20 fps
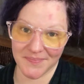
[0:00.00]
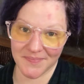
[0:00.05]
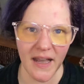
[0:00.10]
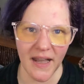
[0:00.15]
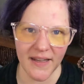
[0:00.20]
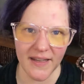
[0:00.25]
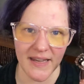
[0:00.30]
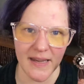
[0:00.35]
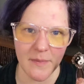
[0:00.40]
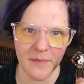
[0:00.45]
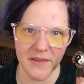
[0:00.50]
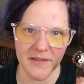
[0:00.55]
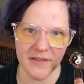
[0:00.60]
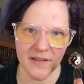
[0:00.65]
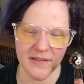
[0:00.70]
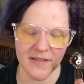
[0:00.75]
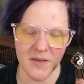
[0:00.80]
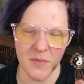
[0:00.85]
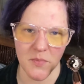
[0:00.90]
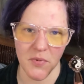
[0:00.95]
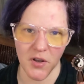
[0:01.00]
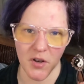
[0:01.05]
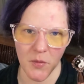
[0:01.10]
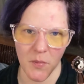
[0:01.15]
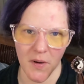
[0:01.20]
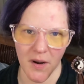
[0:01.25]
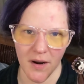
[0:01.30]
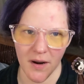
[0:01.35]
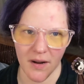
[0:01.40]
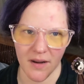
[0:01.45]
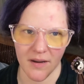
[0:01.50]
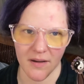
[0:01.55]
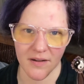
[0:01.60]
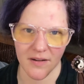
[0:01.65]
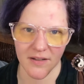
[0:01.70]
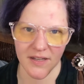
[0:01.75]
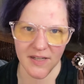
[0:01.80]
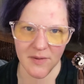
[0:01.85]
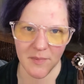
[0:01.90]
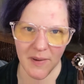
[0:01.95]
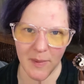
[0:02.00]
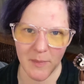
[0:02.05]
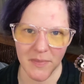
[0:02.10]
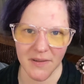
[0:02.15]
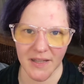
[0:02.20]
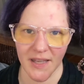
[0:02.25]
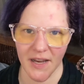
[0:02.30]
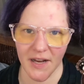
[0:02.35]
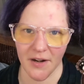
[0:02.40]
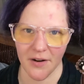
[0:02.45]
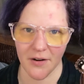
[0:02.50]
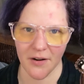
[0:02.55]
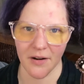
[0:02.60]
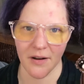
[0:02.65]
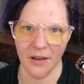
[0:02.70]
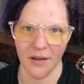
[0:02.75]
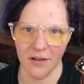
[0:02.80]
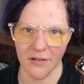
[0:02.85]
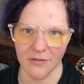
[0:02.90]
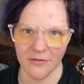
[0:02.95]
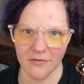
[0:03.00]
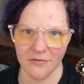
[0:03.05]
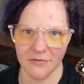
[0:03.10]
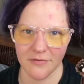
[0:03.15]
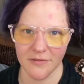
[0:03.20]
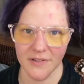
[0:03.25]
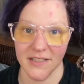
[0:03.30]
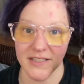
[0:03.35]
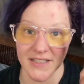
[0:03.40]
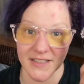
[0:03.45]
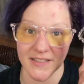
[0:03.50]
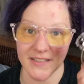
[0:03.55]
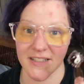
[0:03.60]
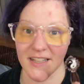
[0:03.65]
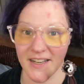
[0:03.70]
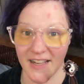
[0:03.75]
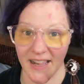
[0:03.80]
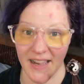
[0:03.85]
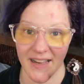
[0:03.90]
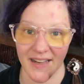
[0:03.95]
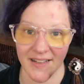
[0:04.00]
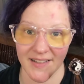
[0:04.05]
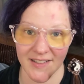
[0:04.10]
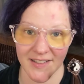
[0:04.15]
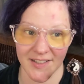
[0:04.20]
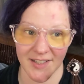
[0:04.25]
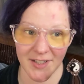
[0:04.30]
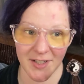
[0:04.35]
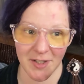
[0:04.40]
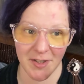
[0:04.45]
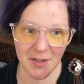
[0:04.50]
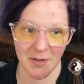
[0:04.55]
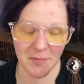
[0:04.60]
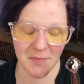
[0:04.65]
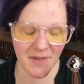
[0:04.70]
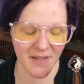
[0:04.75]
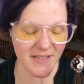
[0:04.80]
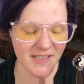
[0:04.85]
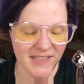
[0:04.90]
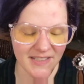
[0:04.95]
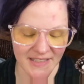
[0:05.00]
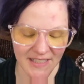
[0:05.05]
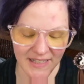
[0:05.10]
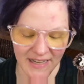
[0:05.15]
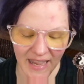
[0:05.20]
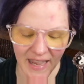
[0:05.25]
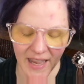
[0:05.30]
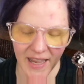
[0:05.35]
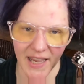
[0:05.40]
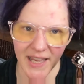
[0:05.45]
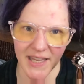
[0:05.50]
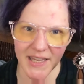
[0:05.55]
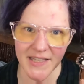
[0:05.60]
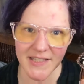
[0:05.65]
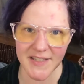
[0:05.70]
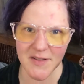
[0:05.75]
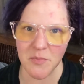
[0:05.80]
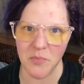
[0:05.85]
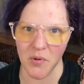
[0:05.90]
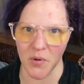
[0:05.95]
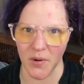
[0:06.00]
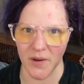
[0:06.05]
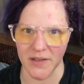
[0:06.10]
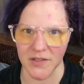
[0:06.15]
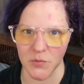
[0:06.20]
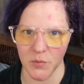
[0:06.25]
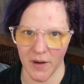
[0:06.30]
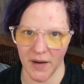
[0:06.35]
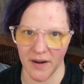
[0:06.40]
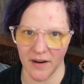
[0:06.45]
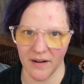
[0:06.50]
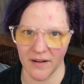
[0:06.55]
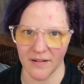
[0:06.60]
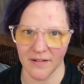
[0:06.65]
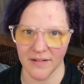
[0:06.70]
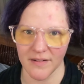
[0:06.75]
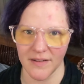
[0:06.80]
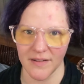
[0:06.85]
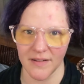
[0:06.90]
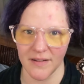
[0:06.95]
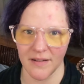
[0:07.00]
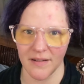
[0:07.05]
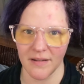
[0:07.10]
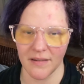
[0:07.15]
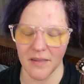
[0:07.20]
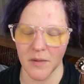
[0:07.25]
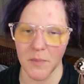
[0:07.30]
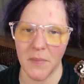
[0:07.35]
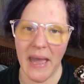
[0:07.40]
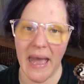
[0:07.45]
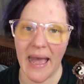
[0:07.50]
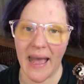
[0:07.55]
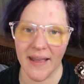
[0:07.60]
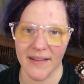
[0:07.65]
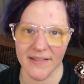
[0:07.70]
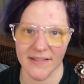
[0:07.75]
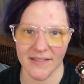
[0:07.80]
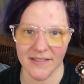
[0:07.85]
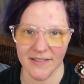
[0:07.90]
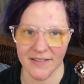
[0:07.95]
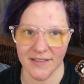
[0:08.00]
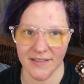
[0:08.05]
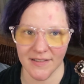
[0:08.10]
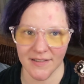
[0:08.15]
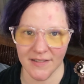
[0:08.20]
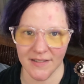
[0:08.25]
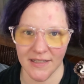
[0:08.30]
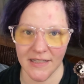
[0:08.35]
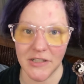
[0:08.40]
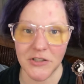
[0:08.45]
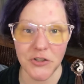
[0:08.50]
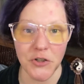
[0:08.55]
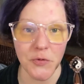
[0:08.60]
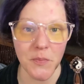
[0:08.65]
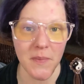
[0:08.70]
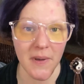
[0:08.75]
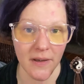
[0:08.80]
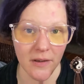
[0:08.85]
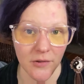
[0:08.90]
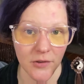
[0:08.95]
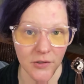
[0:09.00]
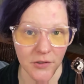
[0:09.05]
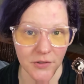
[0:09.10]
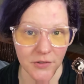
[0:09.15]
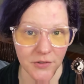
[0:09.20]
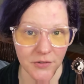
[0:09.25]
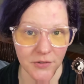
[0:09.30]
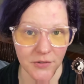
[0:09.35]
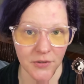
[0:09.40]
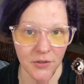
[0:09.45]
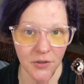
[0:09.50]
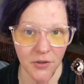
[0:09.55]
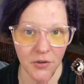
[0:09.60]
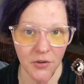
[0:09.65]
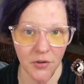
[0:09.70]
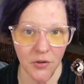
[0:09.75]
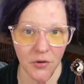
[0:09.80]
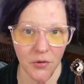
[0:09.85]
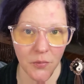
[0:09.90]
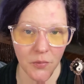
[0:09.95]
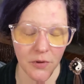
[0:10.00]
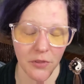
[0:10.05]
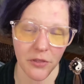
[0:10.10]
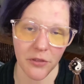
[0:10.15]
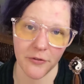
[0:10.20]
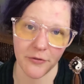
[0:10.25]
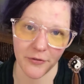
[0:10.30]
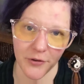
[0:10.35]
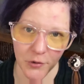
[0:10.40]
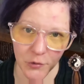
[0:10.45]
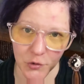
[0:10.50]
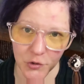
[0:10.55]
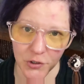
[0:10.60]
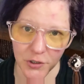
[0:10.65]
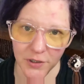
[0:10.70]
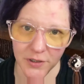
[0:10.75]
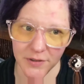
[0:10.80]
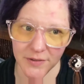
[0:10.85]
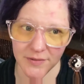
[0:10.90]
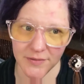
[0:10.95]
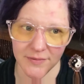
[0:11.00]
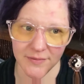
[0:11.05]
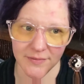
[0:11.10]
I keep this as the bookmark in my planner of this is today, because today is the point where the past intermingles with the future.